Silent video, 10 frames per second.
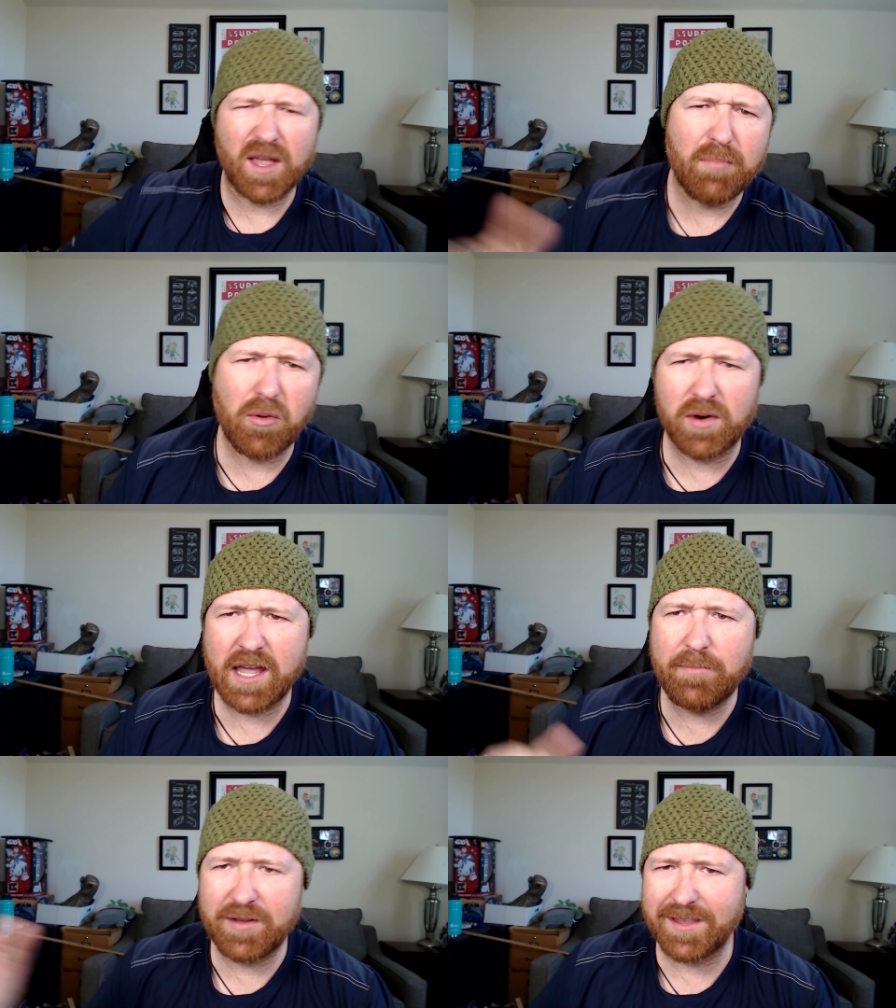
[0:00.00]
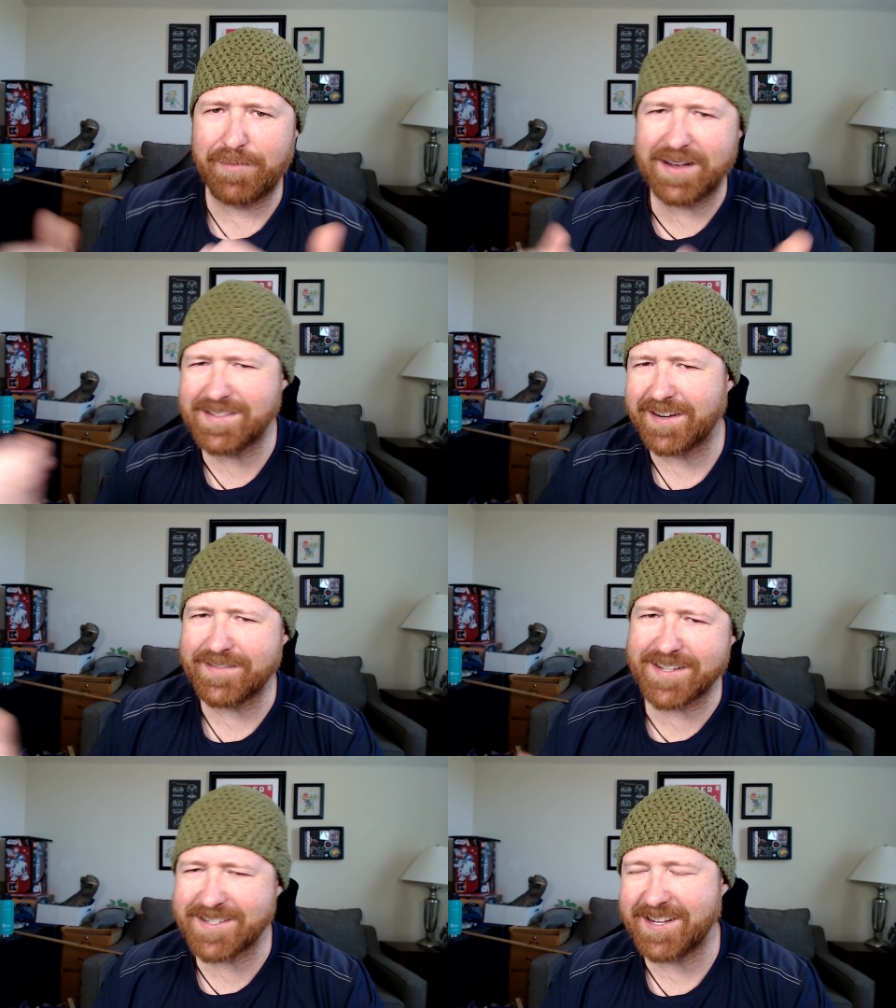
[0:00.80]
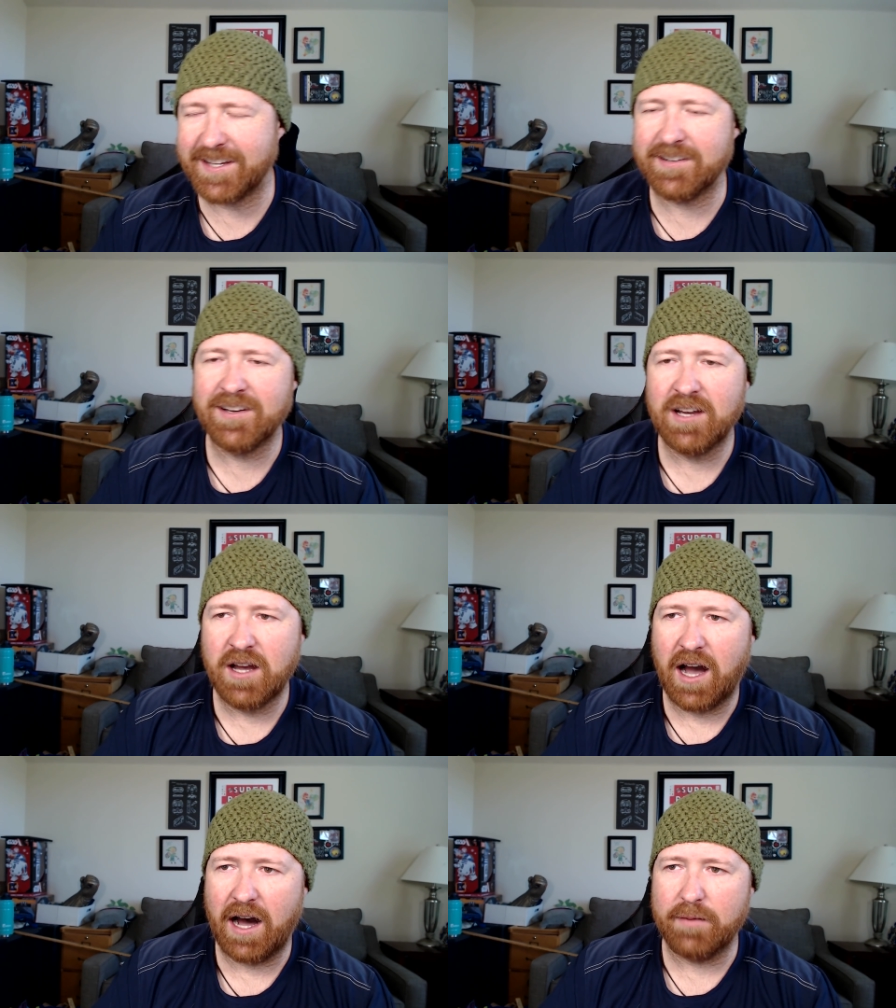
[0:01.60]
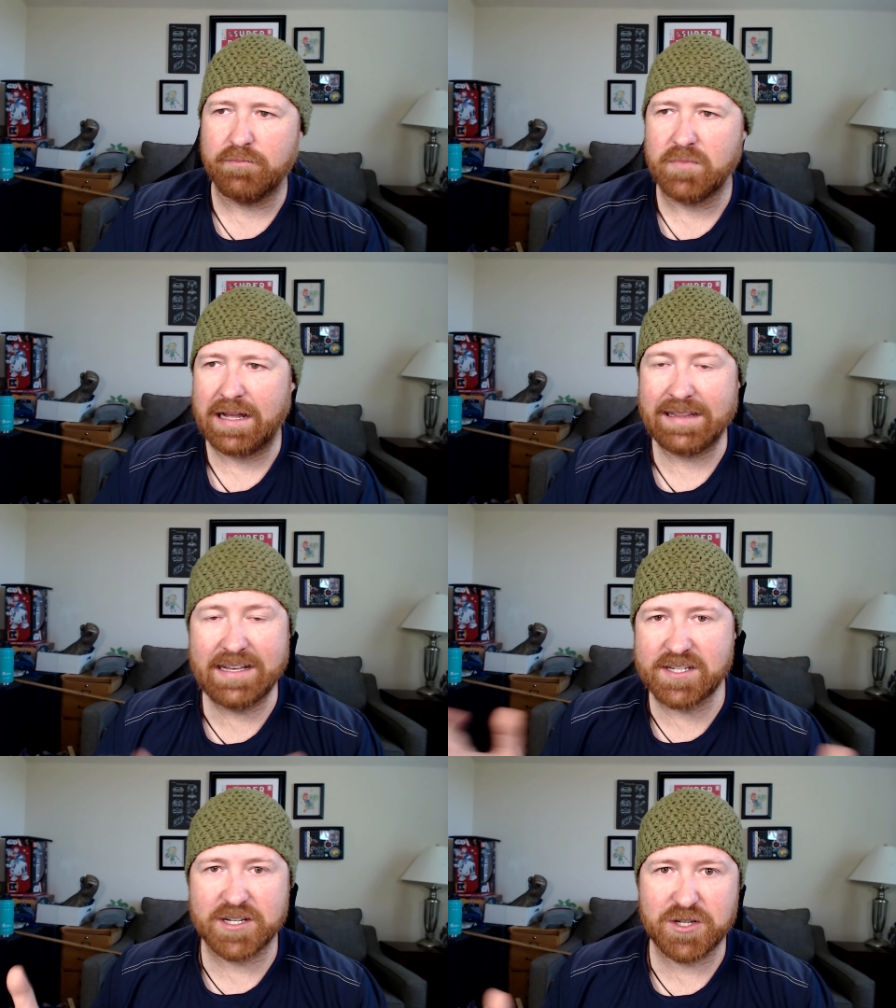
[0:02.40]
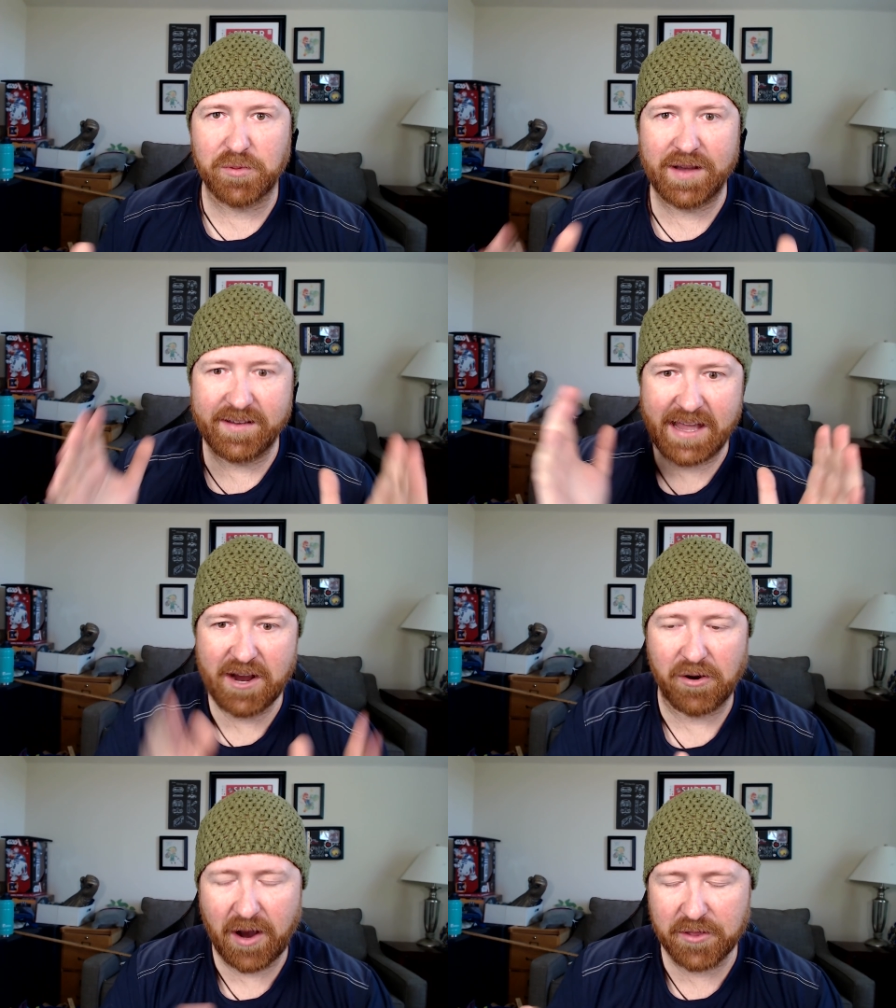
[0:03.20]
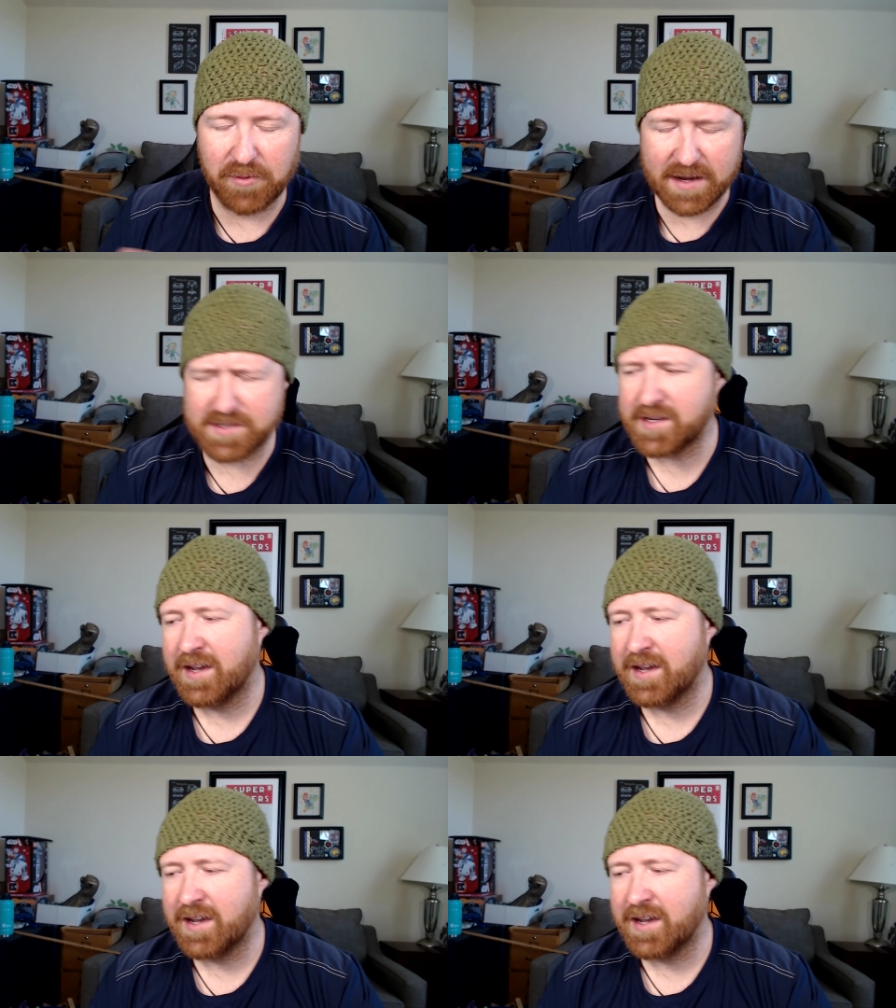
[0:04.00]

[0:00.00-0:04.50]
But we'll keep it in the mindset of 16, um, at least until we hear otherwise.